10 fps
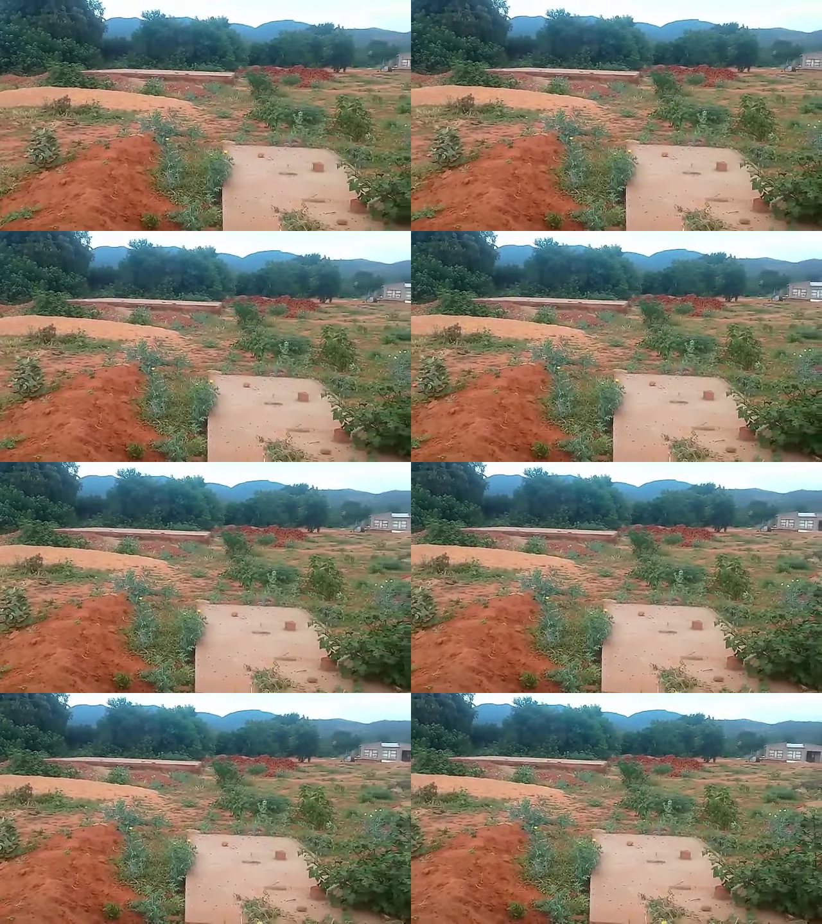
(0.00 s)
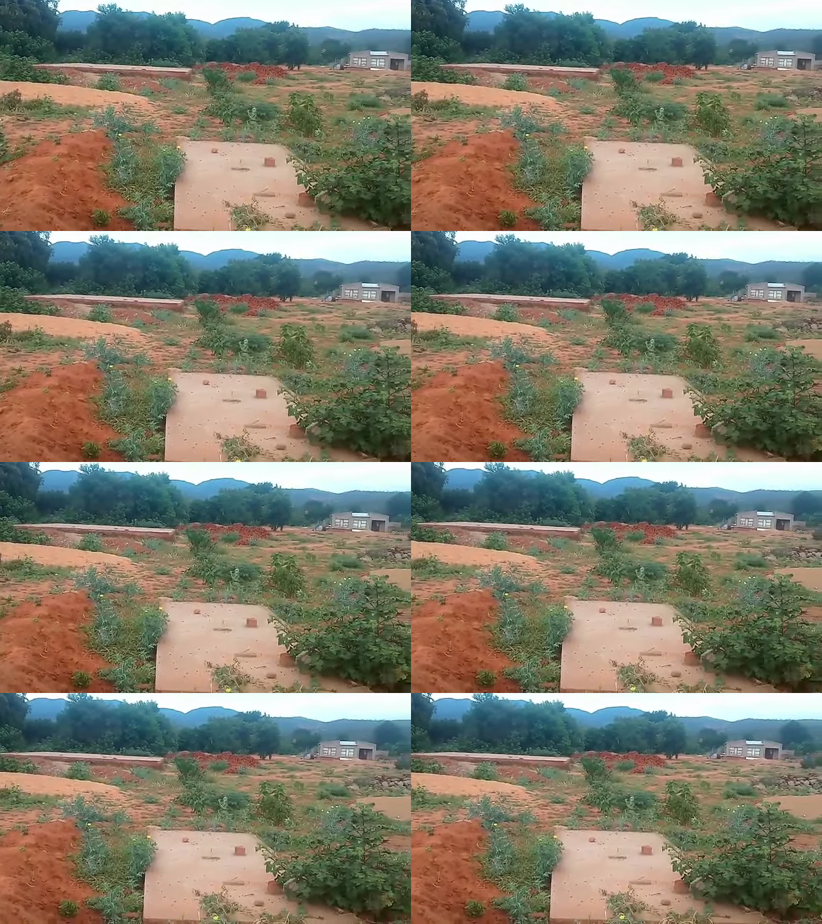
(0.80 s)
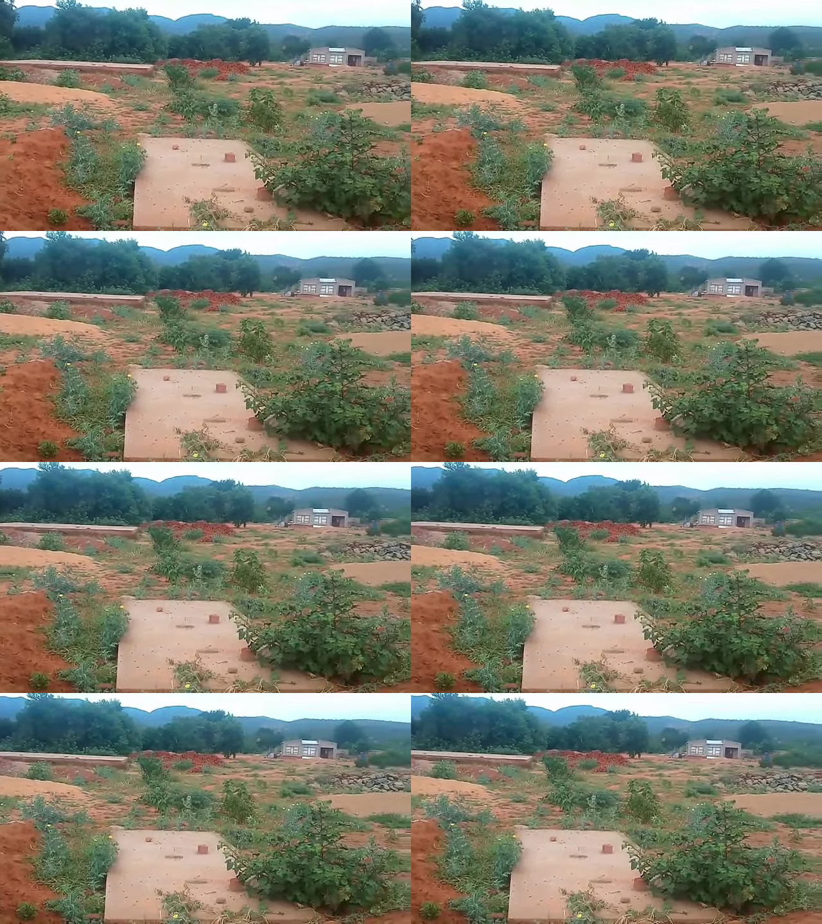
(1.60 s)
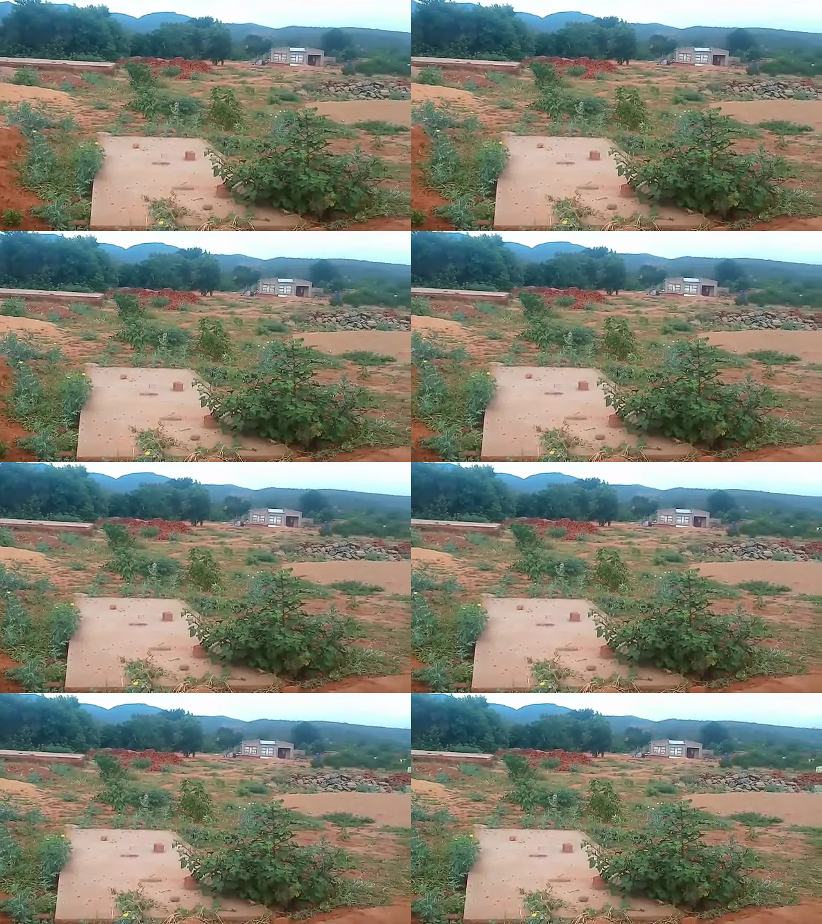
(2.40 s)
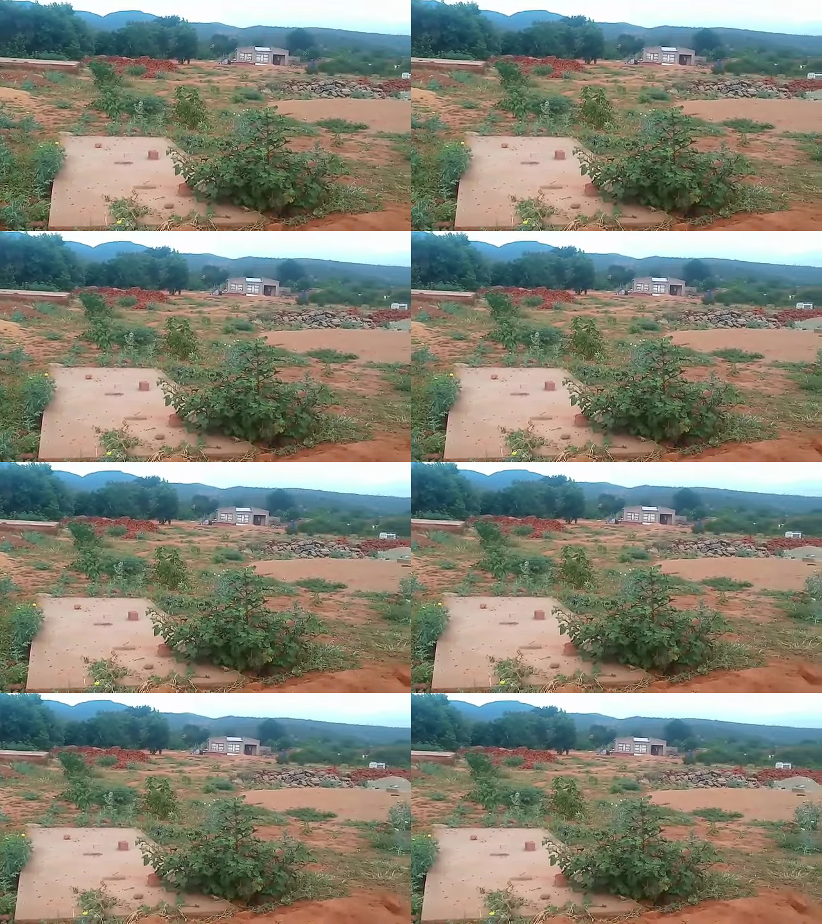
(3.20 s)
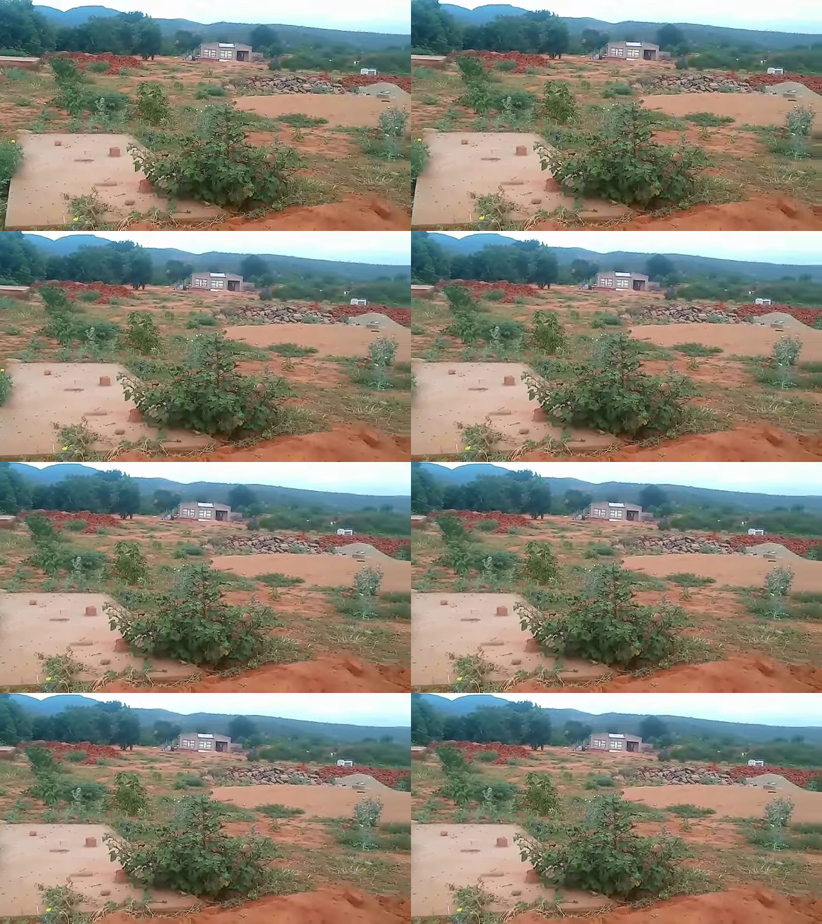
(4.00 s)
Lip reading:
[unreadable: no face in view]